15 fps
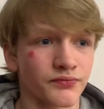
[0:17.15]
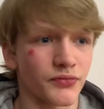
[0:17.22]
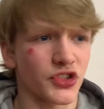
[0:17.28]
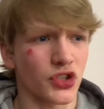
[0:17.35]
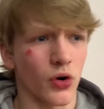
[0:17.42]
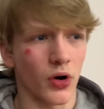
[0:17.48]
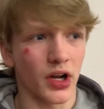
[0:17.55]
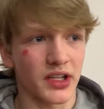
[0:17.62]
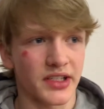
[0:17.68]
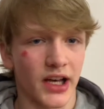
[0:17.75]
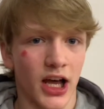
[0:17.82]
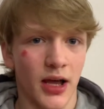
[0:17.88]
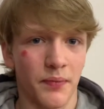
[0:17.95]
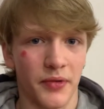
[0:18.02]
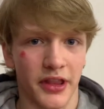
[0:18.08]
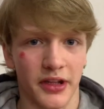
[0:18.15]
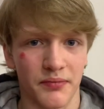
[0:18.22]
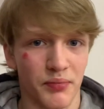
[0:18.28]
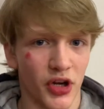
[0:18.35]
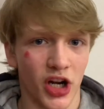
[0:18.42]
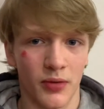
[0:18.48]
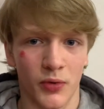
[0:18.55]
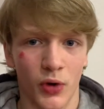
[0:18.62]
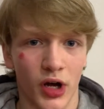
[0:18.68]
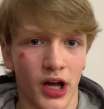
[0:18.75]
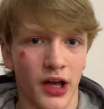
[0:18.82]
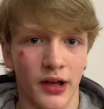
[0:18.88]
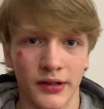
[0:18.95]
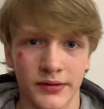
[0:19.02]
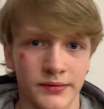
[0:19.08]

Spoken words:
score on top, and then put him away.